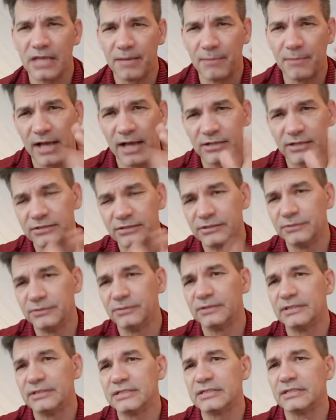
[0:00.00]
I'm actually
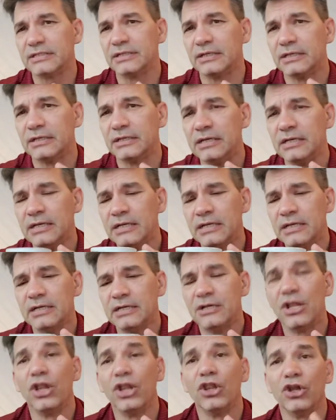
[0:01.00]
doing this to
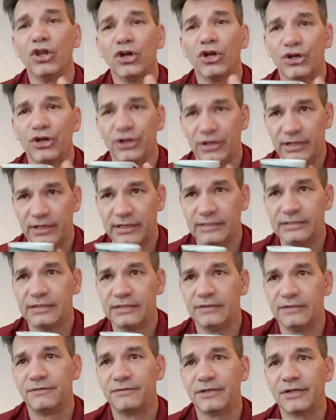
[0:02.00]
learn, to
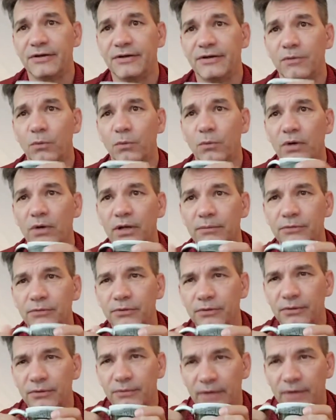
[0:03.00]
figure out what I'm
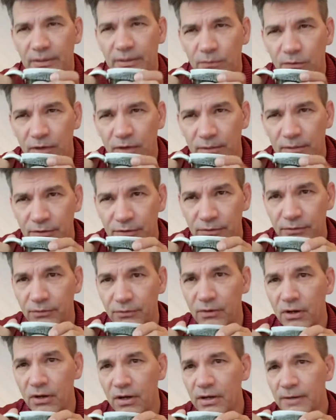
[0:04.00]
doing right and what I'm doing
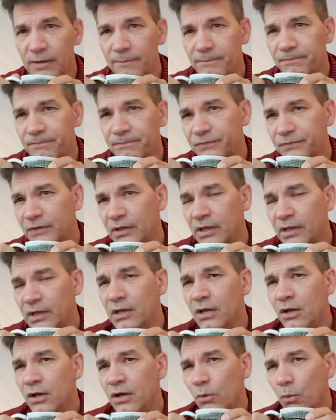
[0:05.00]
wrong.
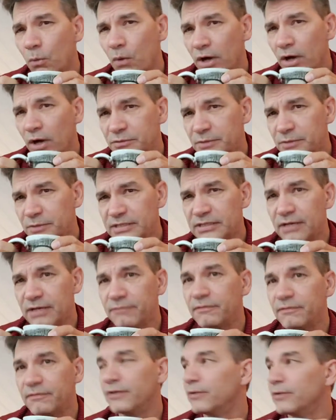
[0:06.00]
Watch my
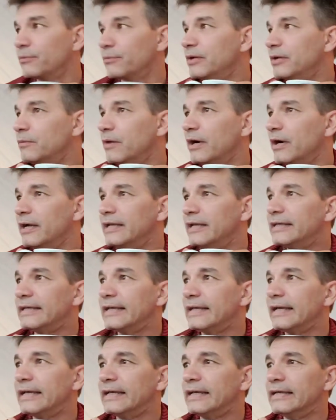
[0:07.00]
stuff on the
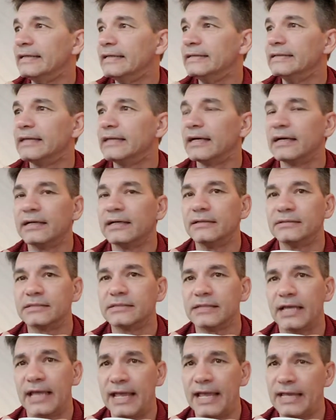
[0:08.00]
rewind and
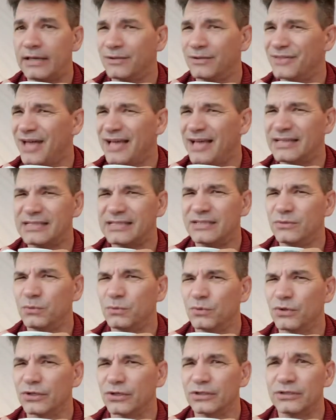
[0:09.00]
say, hey, that
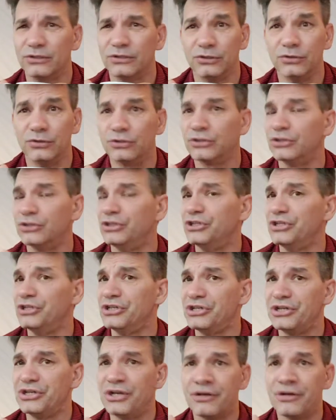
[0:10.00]
didn't work. You should
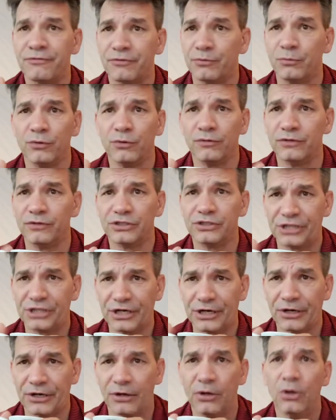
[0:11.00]
never move a
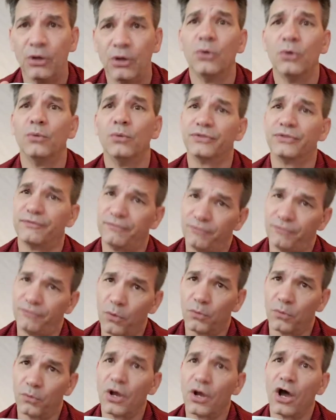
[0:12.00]
chair with the
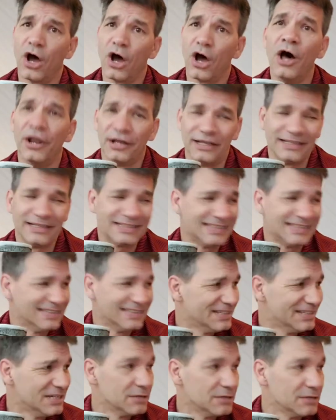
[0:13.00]
phone on it,
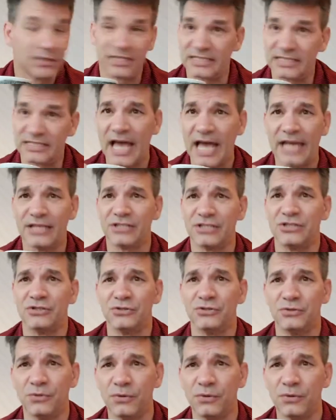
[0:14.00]
because that is
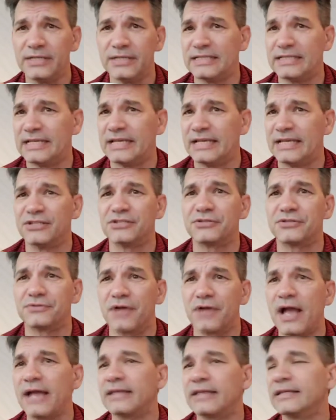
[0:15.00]
noisy and
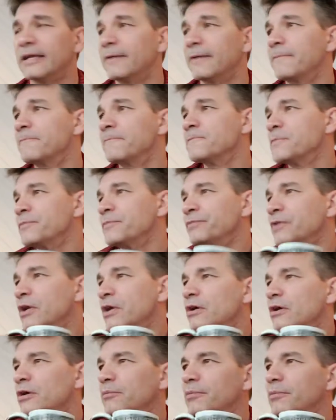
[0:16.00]
distracting.
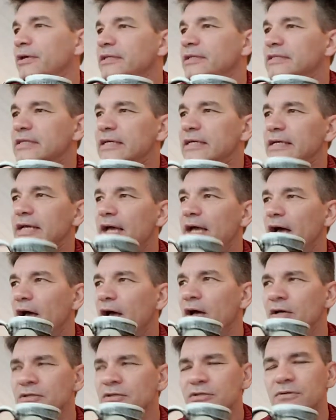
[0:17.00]
But
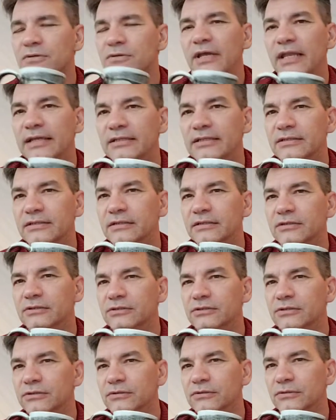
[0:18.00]
also I like to
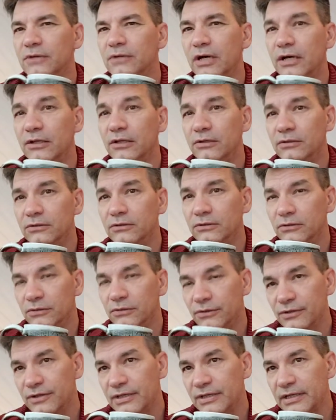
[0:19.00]

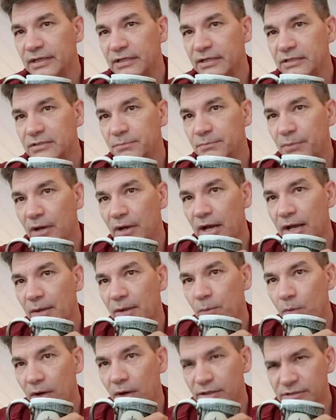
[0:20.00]
learn things
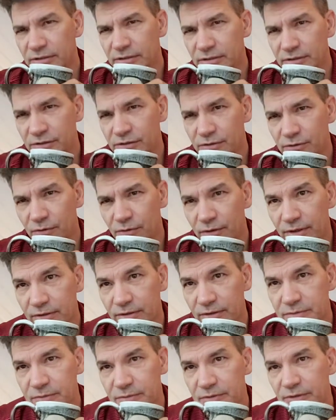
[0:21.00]
by watching the
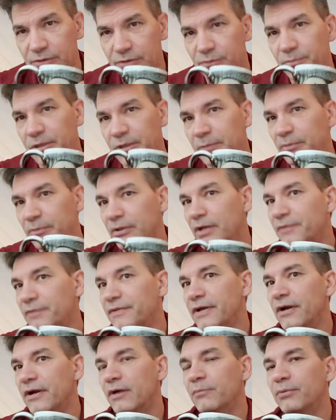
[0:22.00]
tutorials. You people out
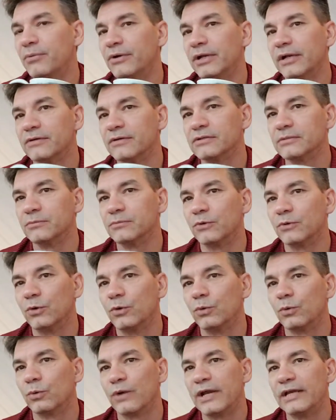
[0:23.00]
there are putting out some
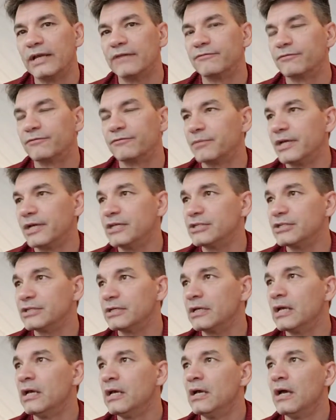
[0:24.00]
great information.
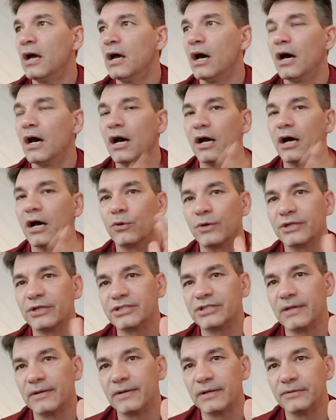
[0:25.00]
Quick
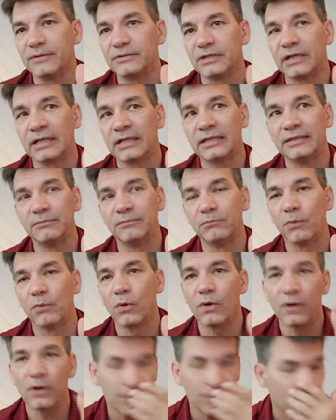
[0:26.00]
shout out to Clint
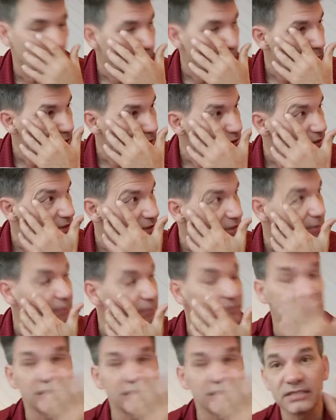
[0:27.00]
Moore. I've watching some
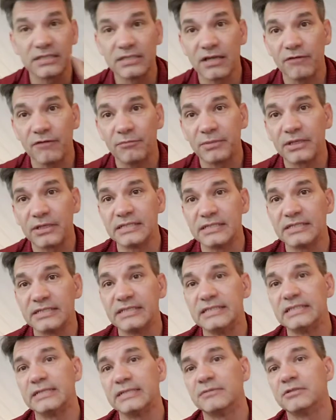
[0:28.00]
of his stuff because he
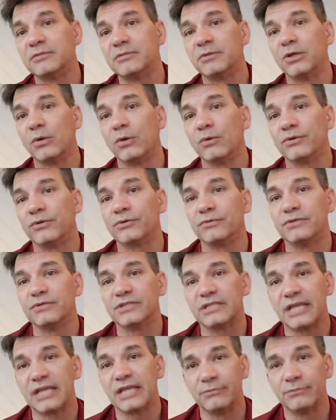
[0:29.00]
seems to be going through the
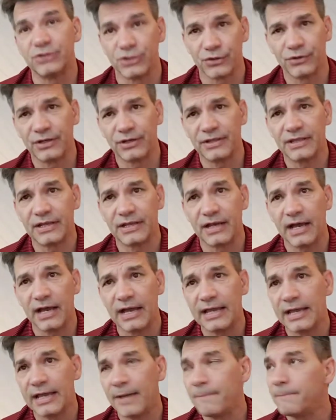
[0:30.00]
same journey that I
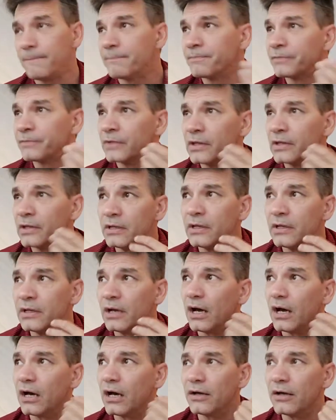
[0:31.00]
am.
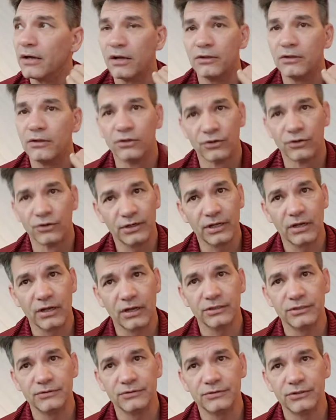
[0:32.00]
Learning on
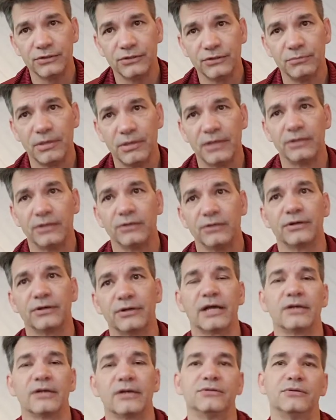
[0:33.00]
YouTube and learning
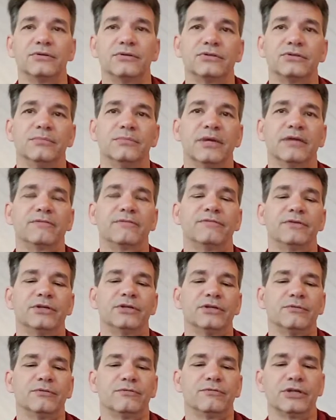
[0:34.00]
how to make
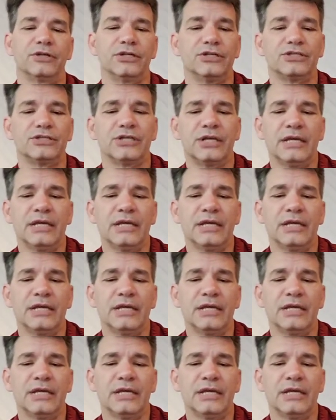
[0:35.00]
footage.